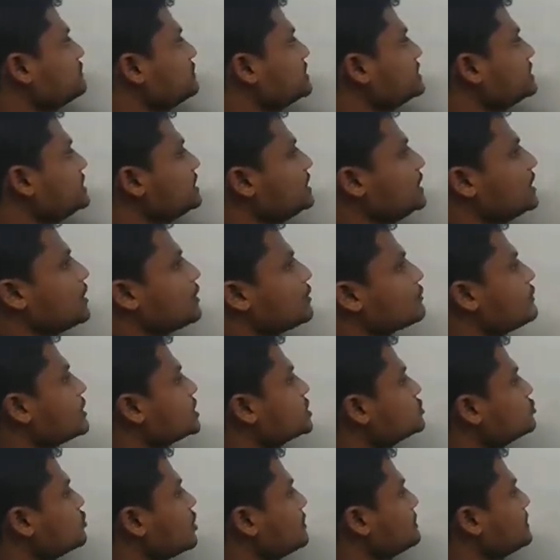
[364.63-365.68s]
with the
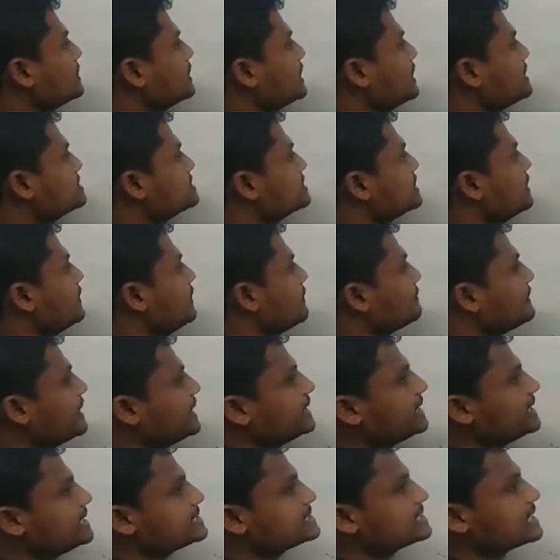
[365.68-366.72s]
first topic, guys,
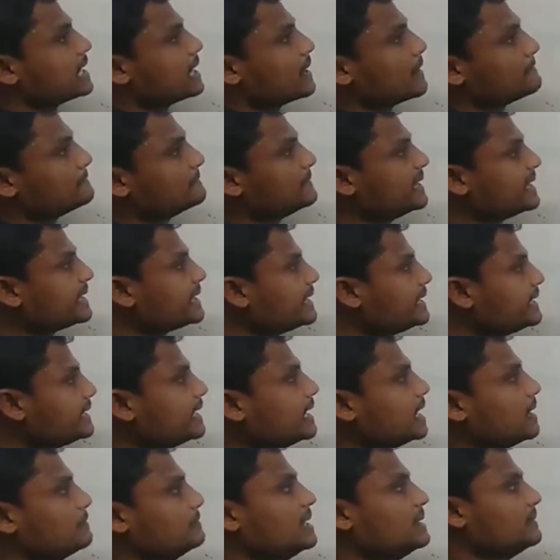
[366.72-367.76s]
that is
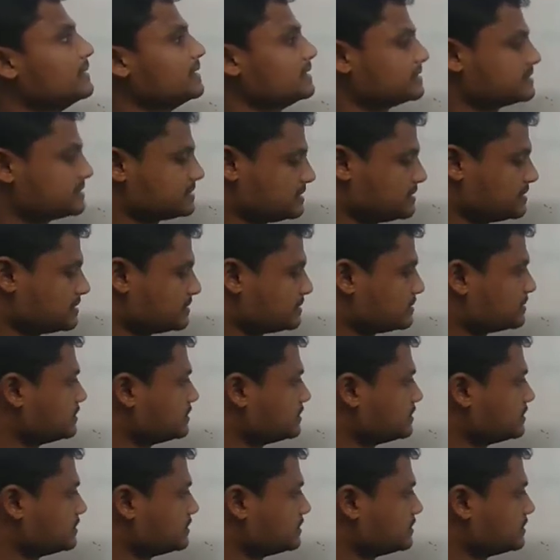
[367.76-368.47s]
marine mammals.